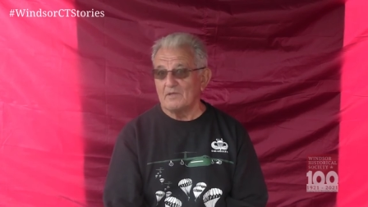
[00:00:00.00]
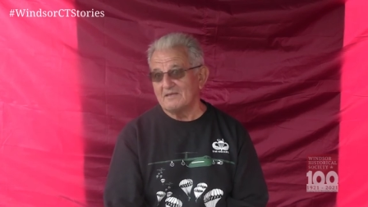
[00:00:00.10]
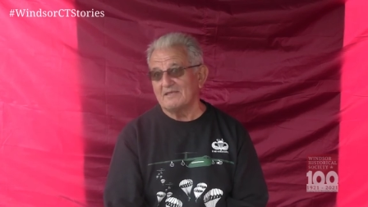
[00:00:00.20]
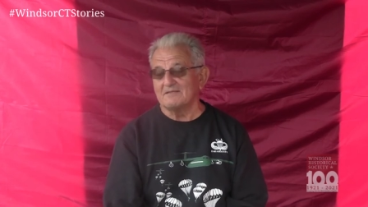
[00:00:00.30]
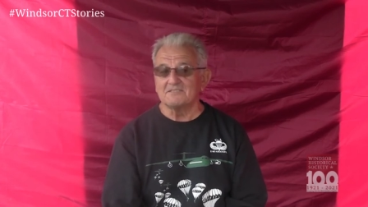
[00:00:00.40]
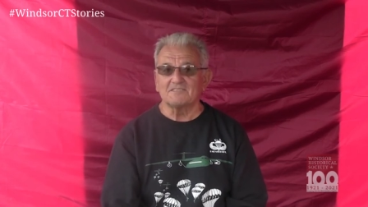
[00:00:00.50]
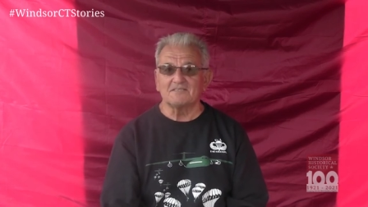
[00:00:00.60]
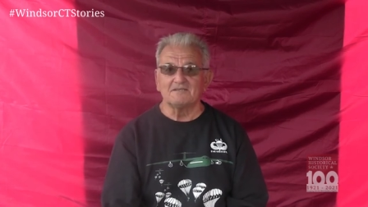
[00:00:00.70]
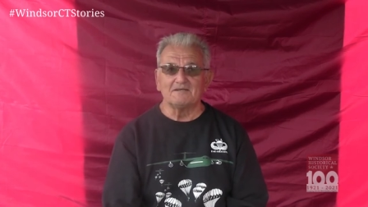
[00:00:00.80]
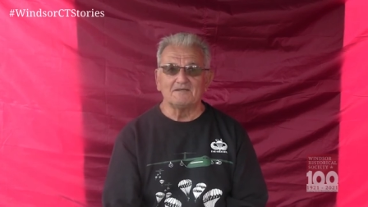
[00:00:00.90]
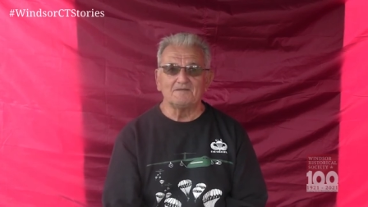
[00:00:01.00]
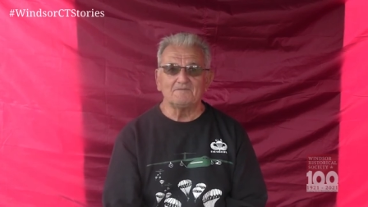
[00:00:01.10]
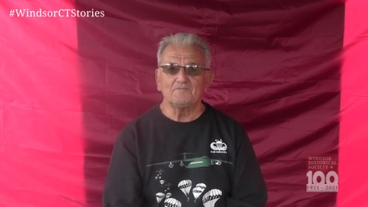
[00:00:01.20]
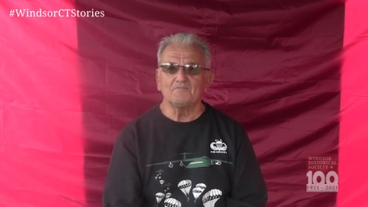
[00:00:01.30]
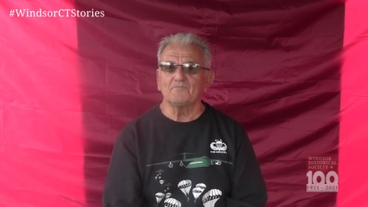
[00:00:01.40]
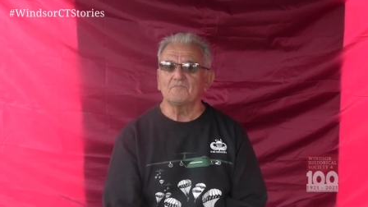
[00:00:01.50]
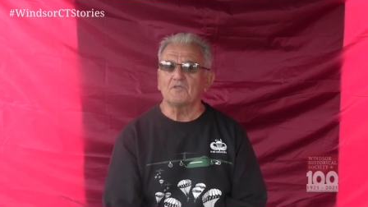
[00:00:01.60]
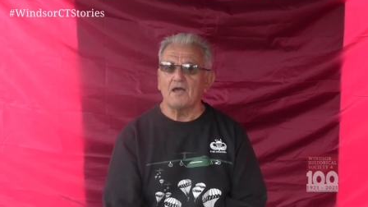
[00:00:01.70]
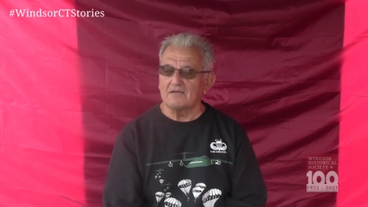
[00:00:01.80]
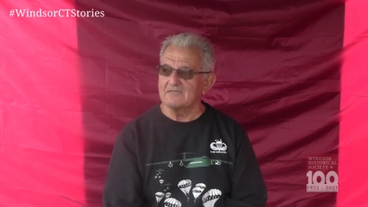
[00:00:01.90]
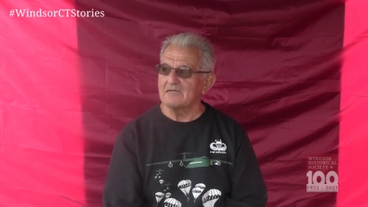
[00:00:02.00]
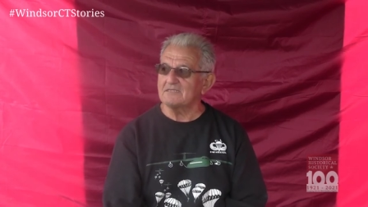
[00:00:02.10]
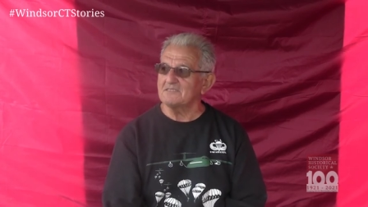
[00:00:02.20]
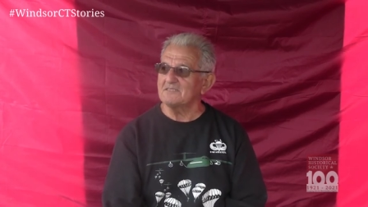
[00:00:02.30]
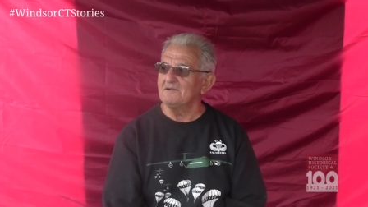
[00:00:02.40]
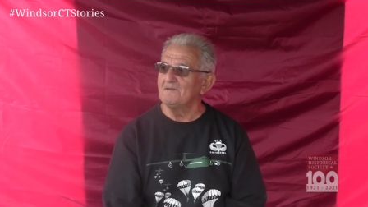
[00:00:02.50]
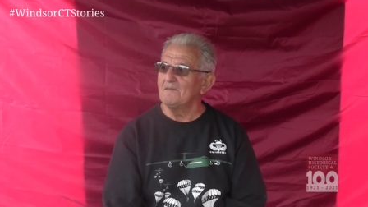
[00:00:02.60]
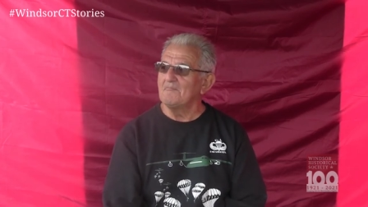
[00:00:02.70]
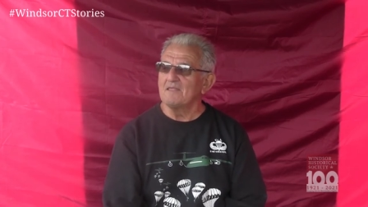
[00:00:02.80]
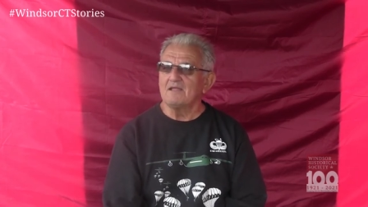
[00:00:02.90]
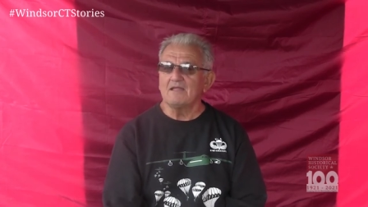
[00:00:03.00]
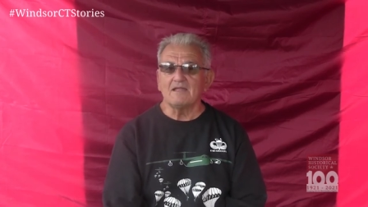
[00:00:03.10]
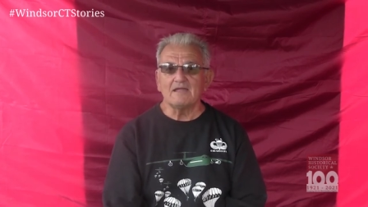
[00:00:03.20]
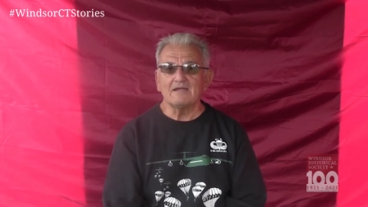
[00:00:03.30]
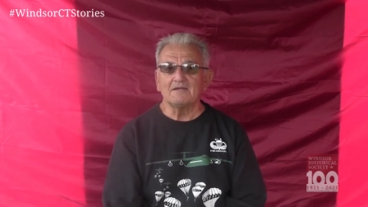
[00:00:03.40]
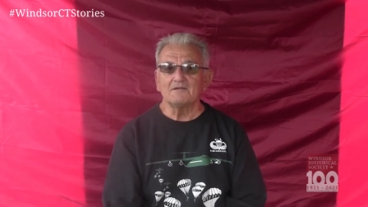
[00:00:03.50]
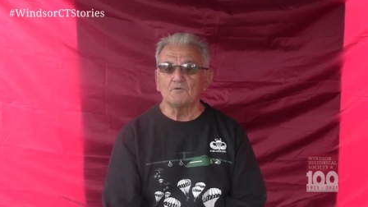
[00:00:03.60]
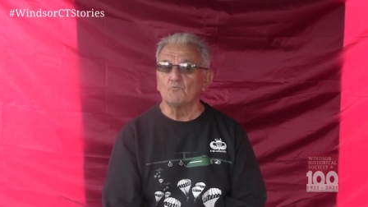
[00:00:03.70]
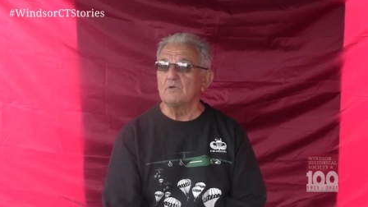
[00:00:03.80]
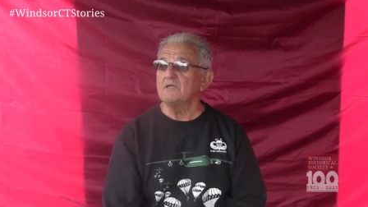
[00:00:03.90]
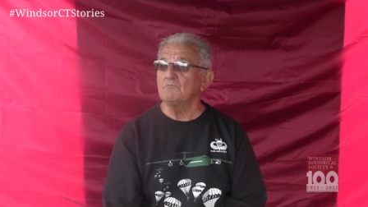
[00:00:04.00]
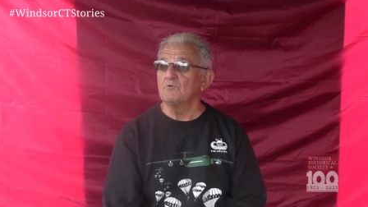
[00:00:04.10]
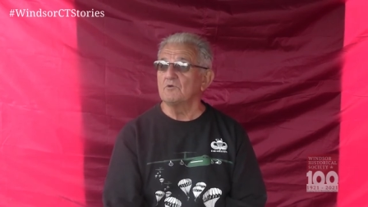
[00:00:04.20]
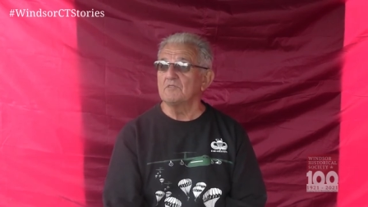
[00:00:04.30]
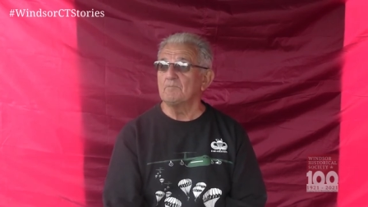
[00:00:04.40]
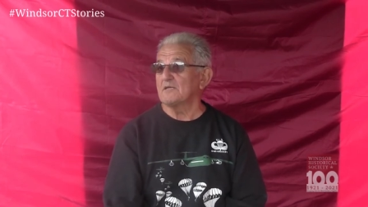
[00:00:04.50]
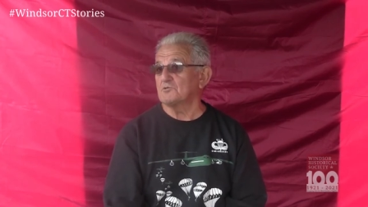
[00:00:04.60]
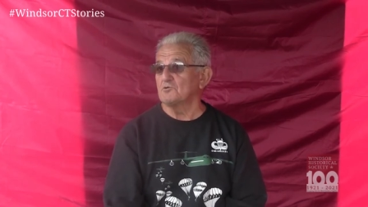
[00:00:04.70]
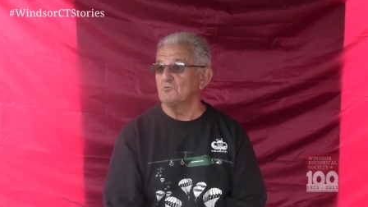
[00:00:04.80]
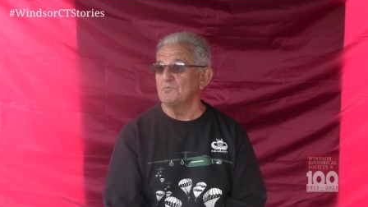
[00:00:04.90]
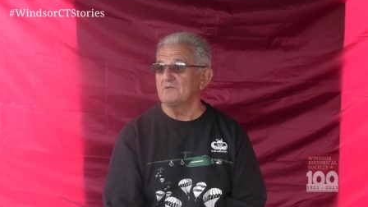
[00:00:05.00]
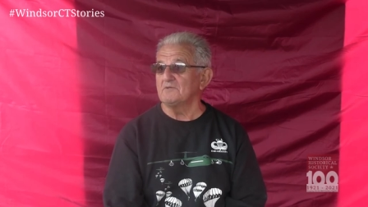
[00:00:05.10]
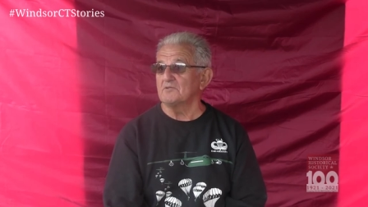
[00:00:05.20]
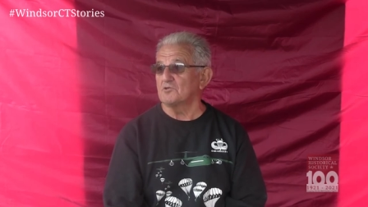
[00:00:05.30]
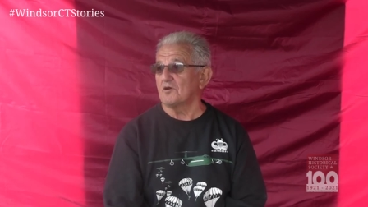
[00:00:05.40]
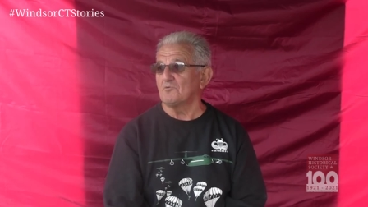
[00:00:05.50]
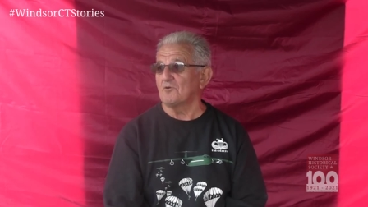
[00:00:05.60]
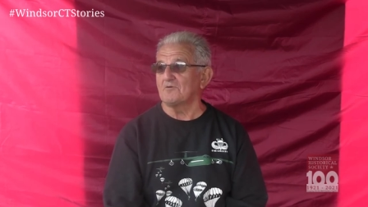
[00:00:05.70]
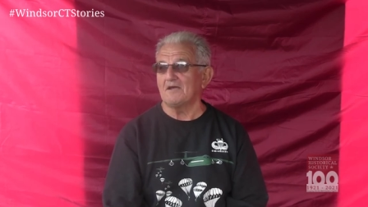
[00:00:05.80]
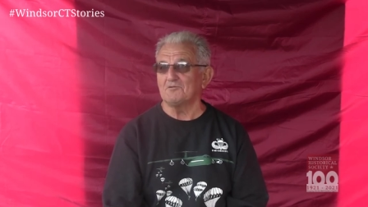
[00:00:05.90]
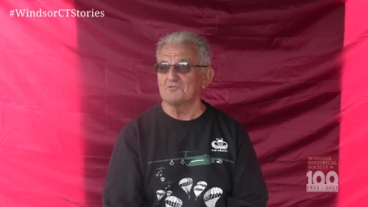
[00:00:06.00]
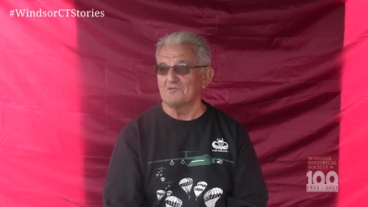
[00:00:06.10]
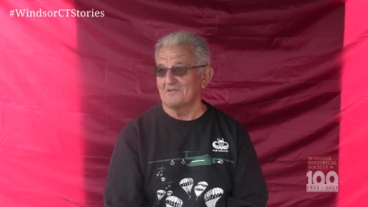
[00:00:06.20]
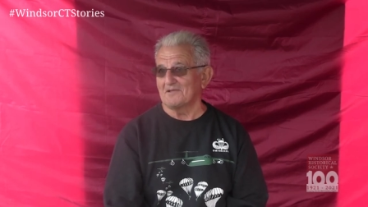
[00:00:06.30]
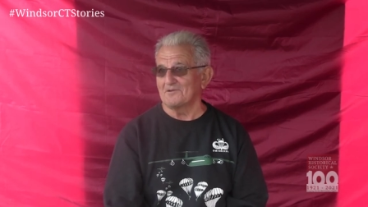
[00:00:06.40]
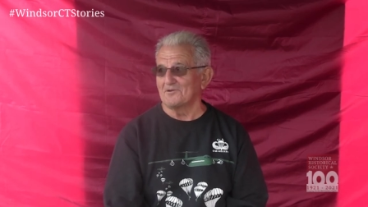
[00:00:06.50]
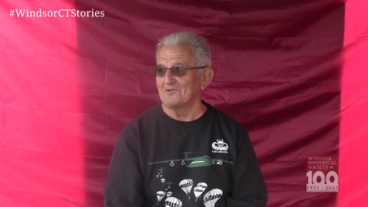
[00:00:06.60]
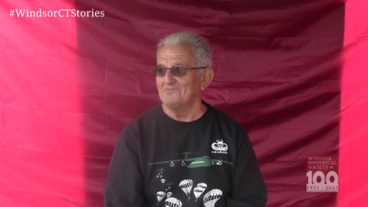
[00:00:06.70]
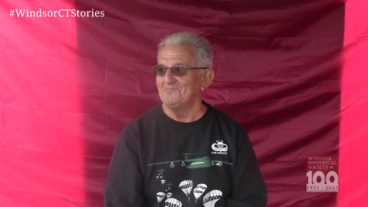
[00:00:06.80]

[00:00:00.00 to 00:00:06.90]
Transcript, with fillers: win his uh, contest, and we were the best troop in the Charter Oak Council that year.